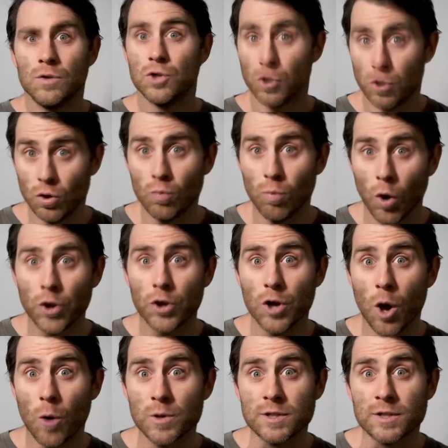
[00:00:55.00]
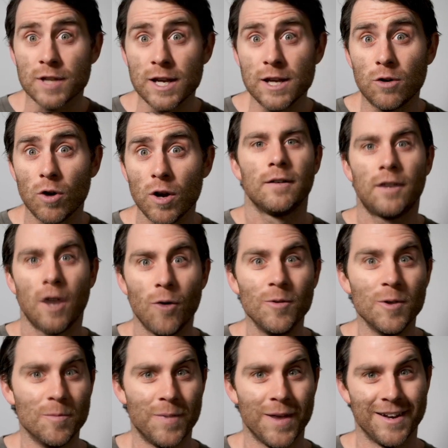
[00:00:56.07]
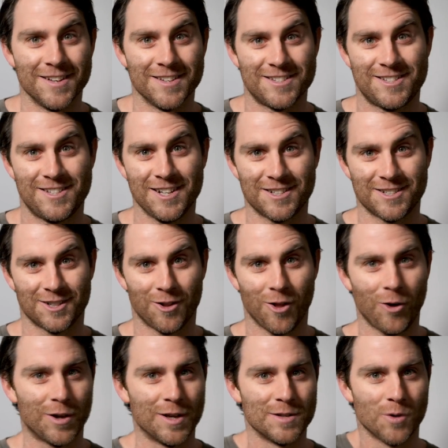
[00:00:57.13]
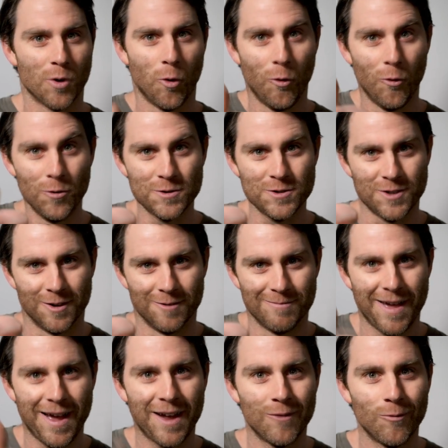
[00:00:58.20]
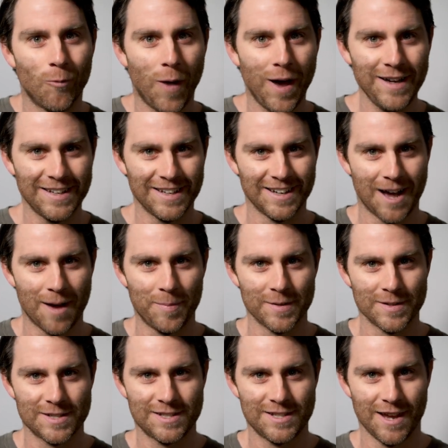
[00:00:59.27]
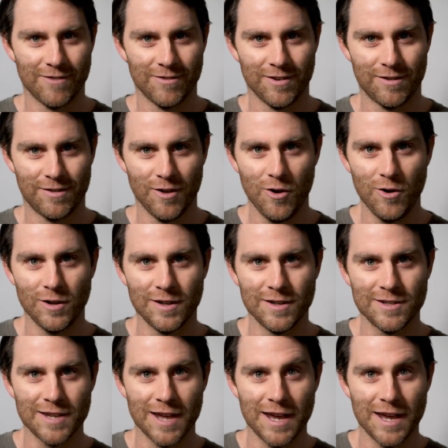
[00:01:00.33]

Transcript: Do you want to know a secret? Going to bed at 6 o'clock is awesome, and waking up at 7:30 is